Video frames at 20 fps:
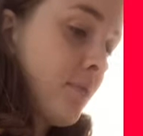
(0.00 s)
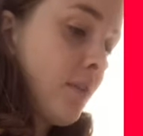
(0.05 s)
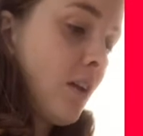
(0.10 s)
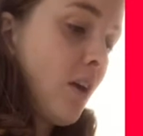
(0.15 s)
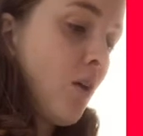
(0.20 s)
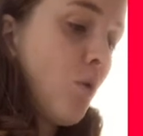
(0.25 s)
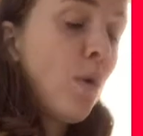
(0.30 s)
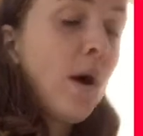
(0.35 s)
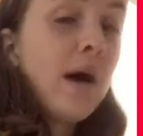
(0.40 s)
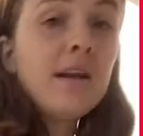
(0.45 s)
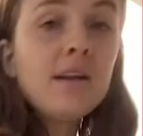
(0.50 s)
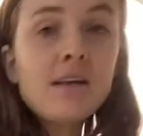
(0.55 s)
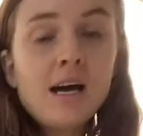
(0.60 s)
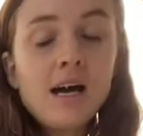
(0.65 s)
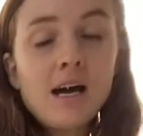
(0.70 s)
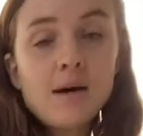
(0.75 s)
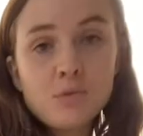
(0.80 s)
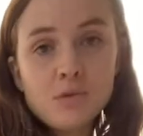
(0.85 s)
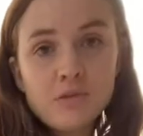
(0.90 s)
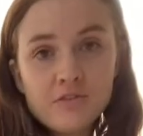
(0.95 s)
1
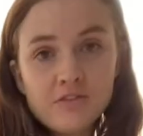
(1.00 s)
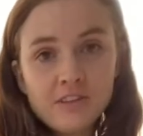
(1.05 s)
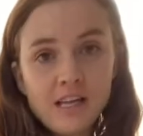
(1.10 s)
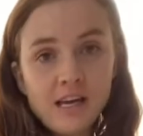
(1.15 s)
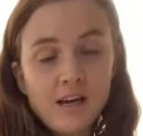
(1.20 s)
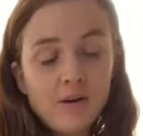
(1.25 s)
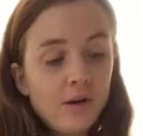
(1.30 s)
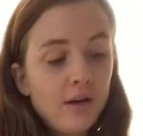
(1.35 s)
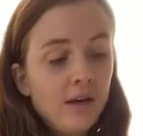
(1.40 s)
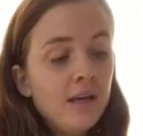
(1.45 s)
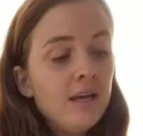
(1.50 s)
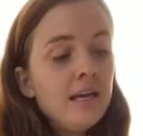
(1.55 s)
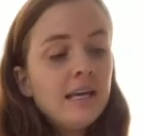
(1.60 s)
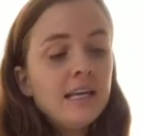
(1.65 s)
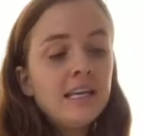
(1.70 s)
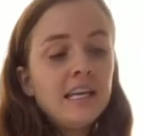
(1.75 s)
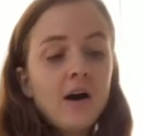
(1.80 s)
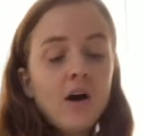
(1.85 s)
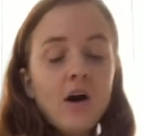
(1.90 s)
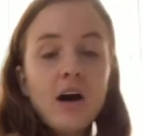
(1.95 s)
cup of flour.
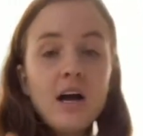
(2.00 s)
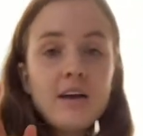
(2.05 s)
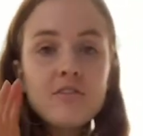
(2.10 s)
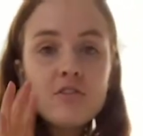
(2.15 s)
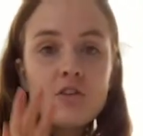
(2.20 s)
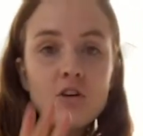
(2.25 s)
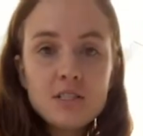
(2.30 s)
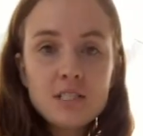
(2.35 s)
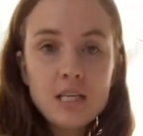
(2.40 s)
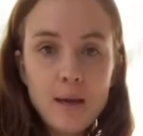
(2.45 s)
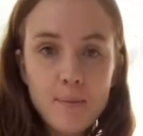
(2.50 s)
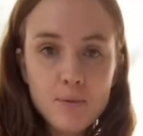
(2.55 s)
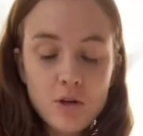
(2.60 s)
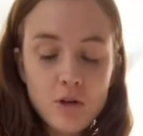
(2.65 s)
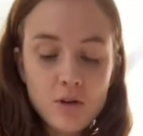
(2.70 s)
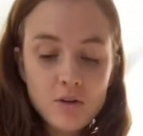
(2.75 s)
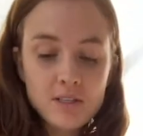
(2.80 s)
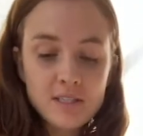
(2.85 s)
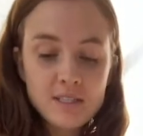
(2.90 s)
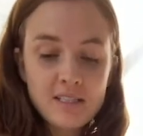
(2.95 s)
Now I've got
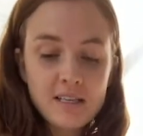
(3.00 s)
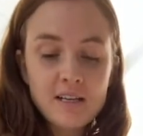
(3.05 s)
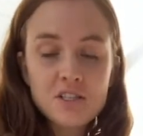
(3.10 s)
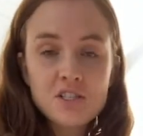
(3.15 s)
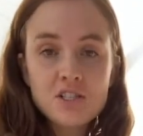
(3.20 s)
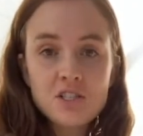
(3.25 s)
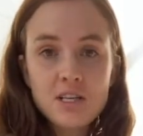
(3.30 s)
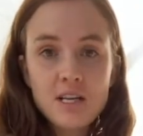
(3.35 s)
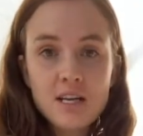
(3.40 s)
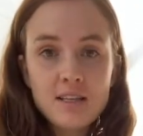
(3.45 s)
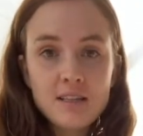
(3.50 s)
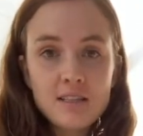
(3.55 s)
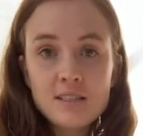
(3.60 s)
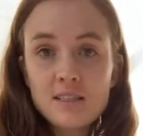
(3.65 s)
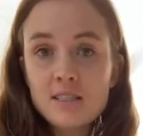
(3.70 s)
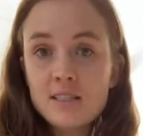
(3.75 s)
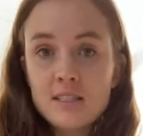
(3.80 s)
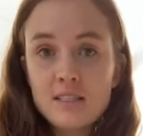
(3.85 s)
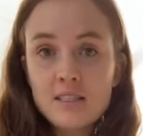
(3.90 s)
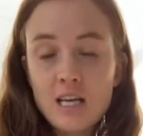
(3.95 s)
tapioca starch today. This
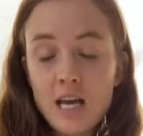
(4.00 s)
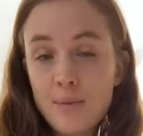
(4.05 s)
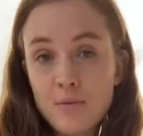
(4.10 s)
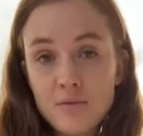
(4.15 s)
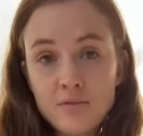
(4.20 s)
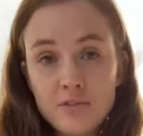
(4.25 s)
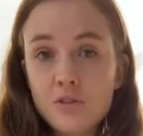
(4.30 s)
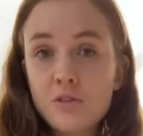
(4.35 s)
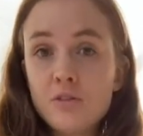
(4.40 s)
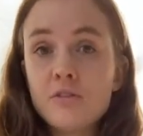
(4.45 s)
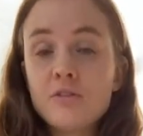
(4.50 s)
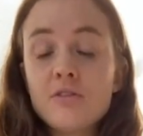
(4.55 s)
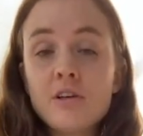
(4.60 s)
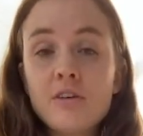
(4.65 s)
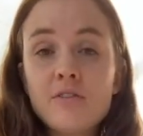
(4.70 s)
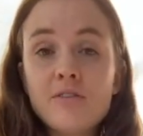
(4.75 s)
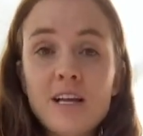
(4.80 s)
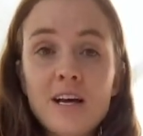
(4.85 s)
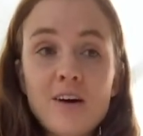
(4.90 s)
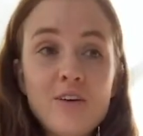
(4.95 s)
is a type of gluten-free
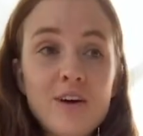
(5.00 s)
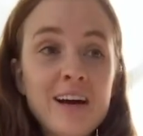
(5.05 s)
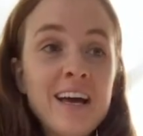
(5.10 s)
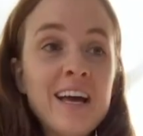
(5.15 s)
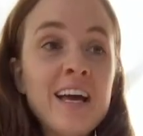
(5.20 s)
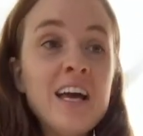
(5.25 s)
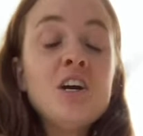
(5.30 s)
flour.